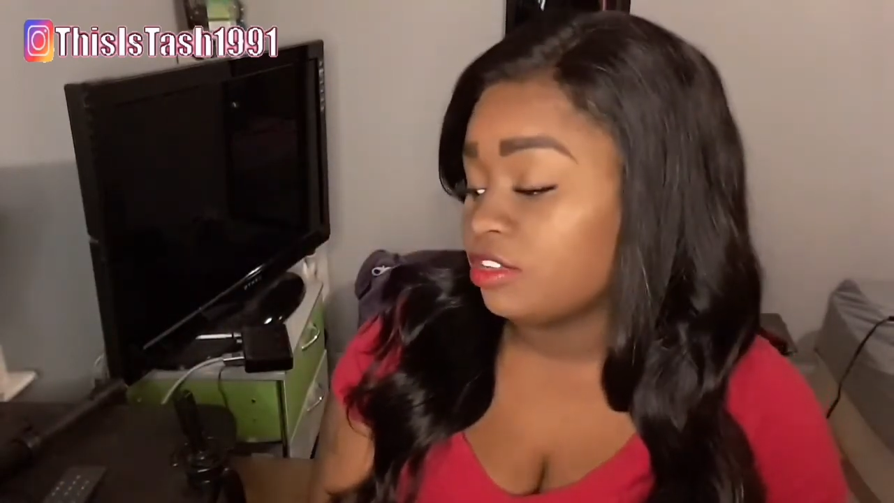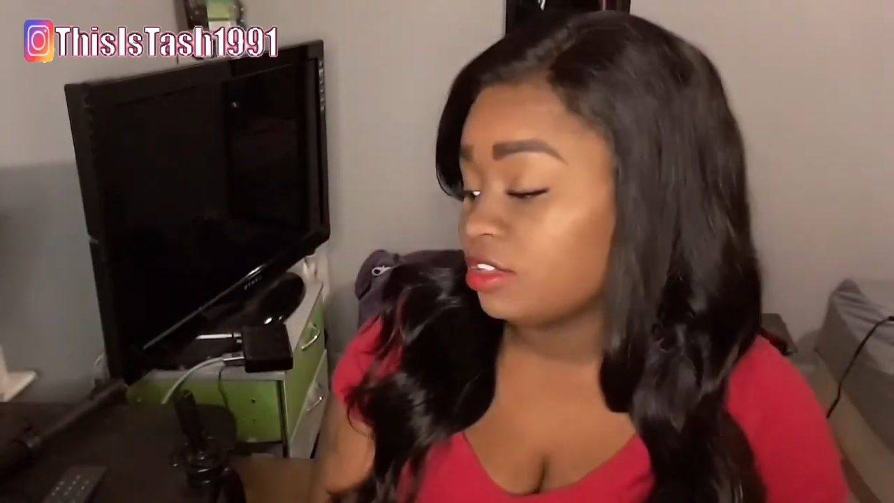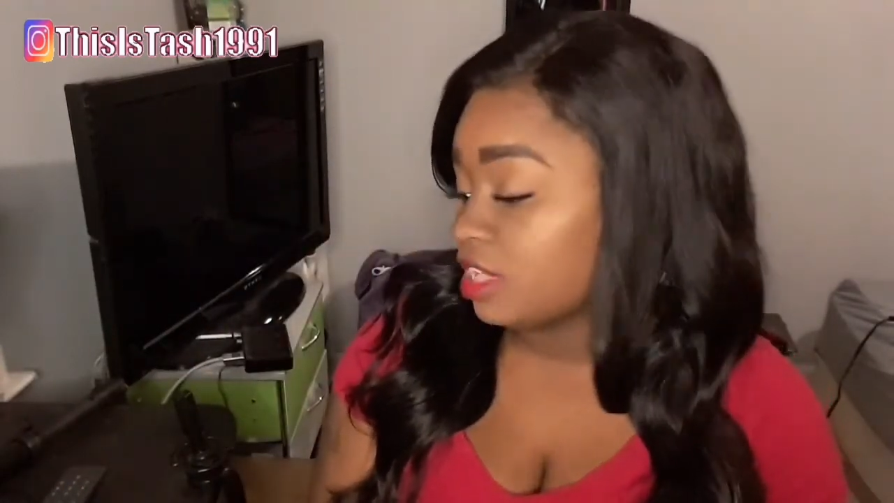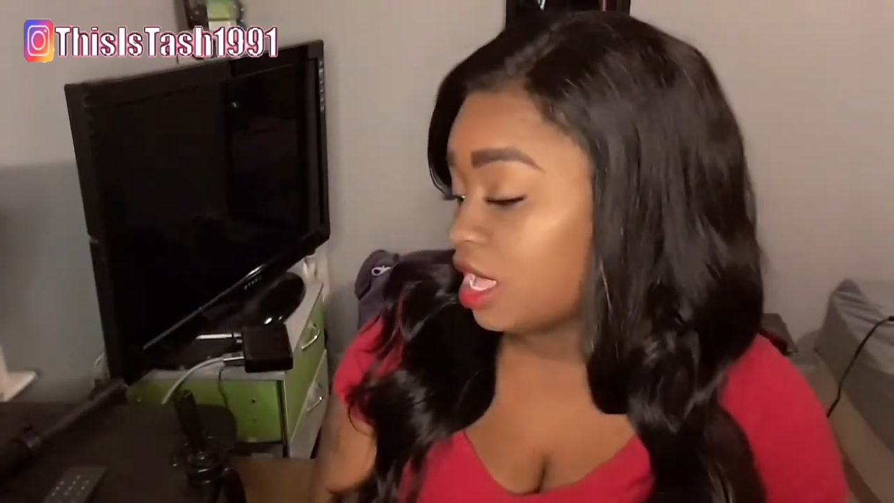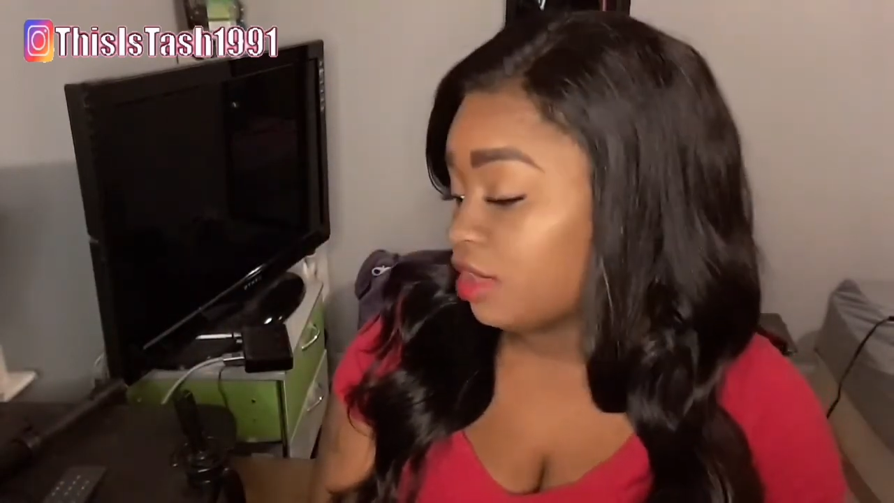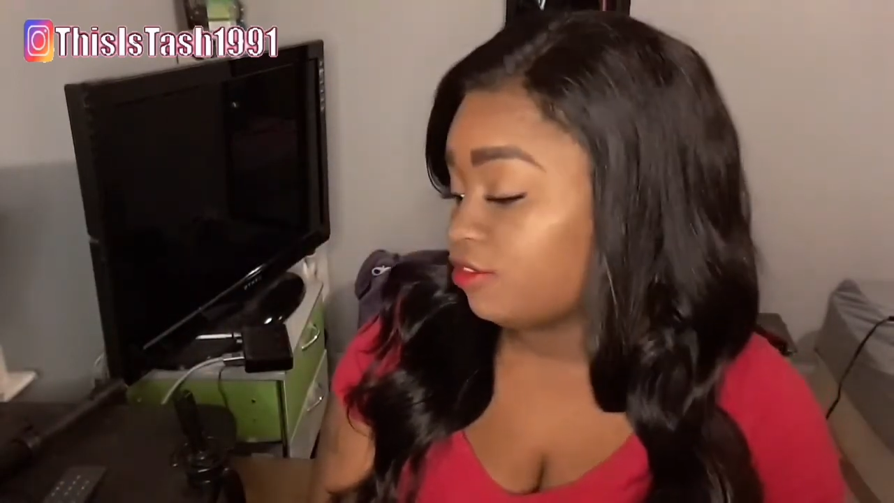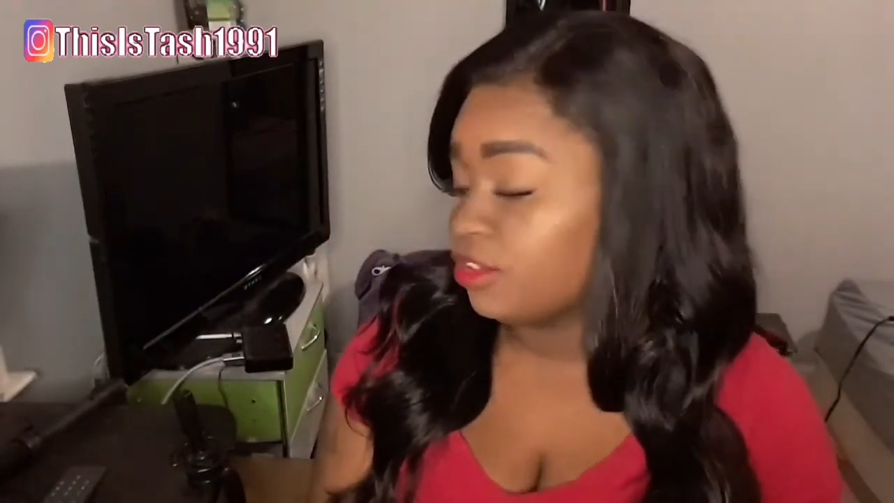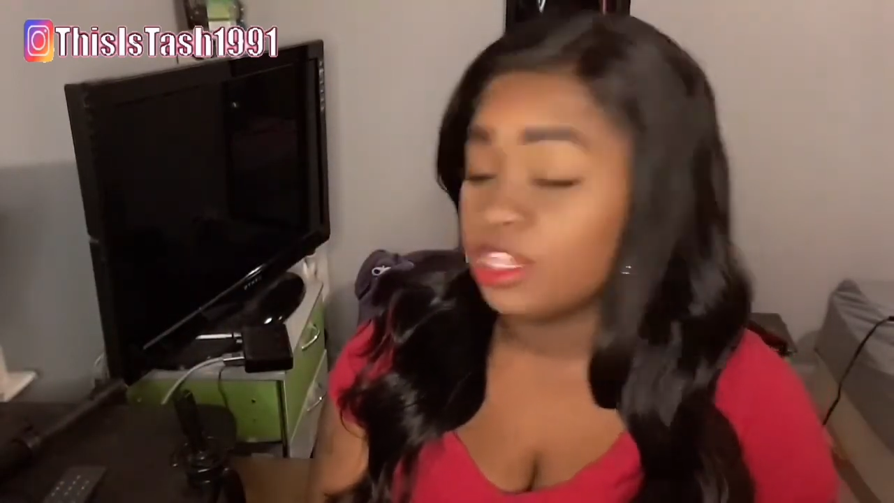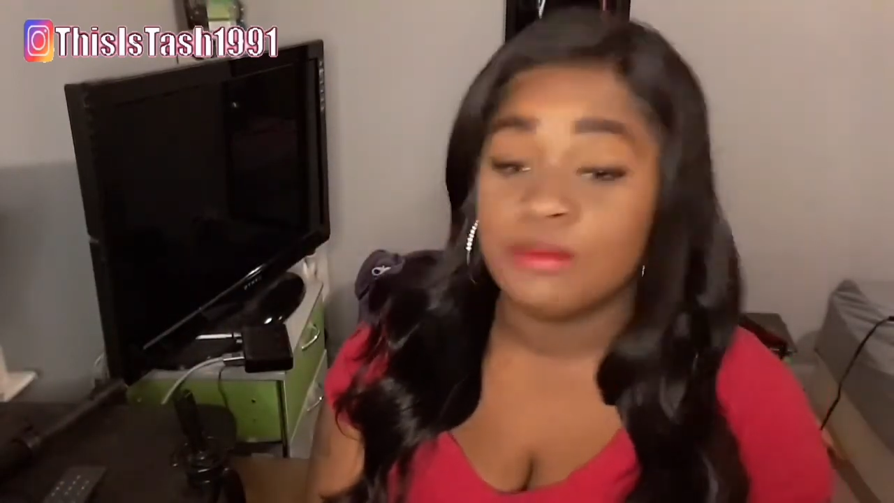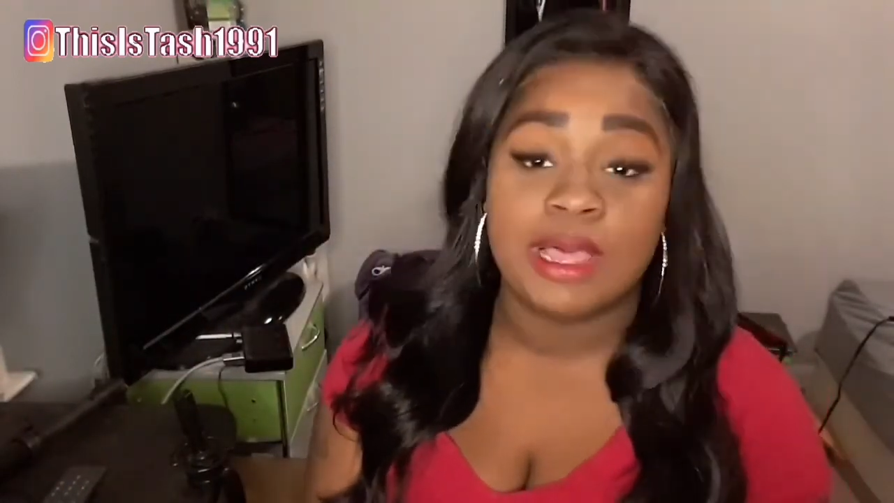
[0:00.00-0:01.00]
just how i
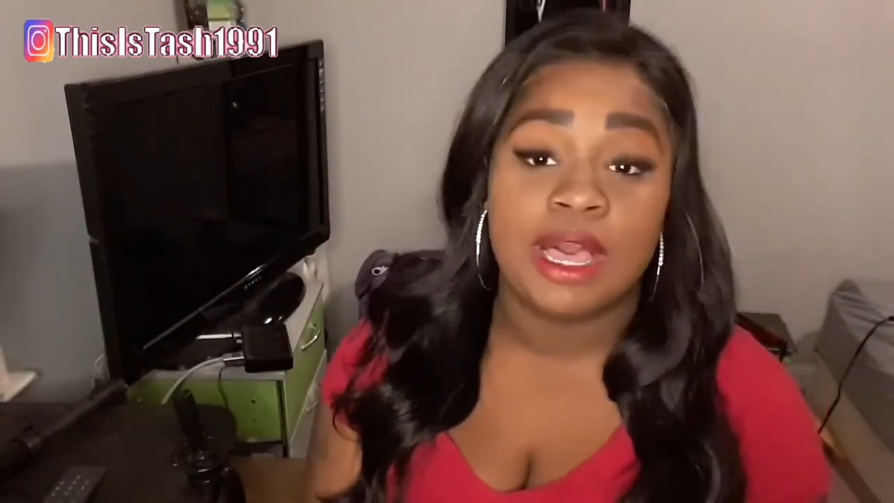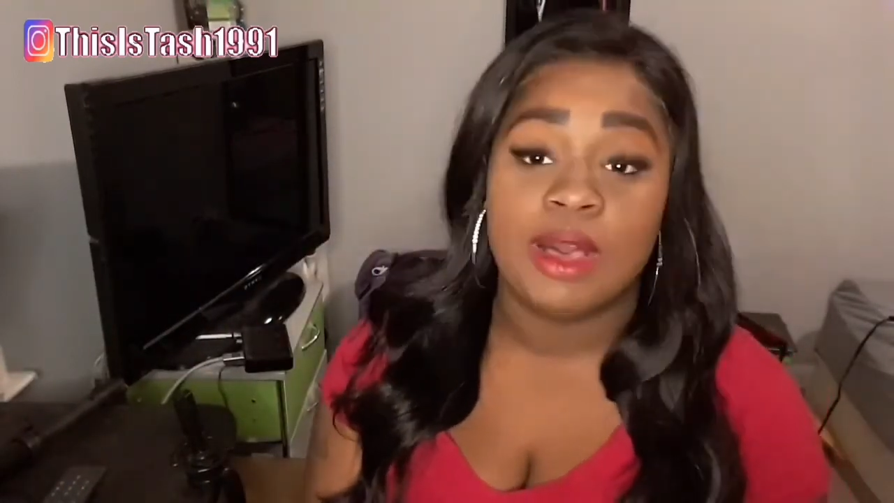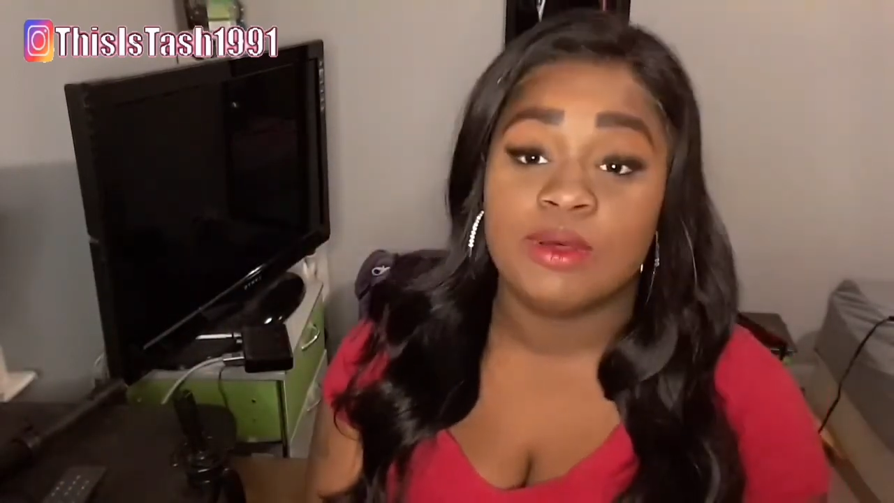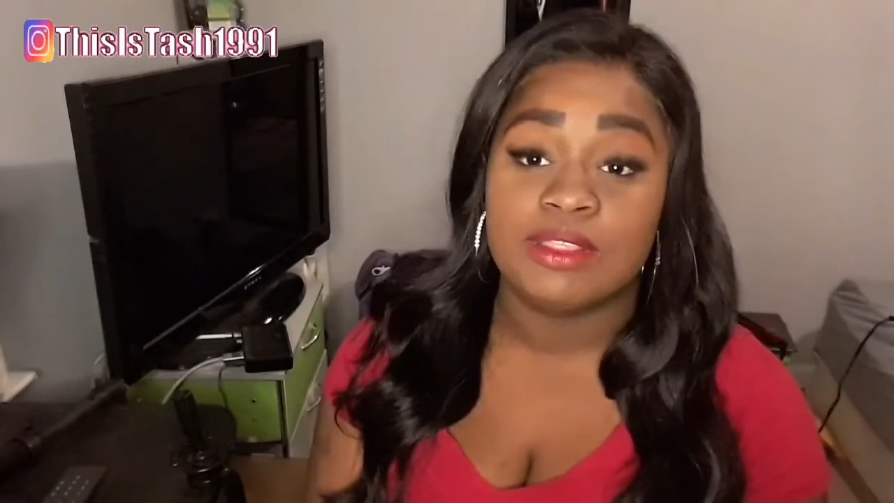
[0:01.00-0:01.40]
feel about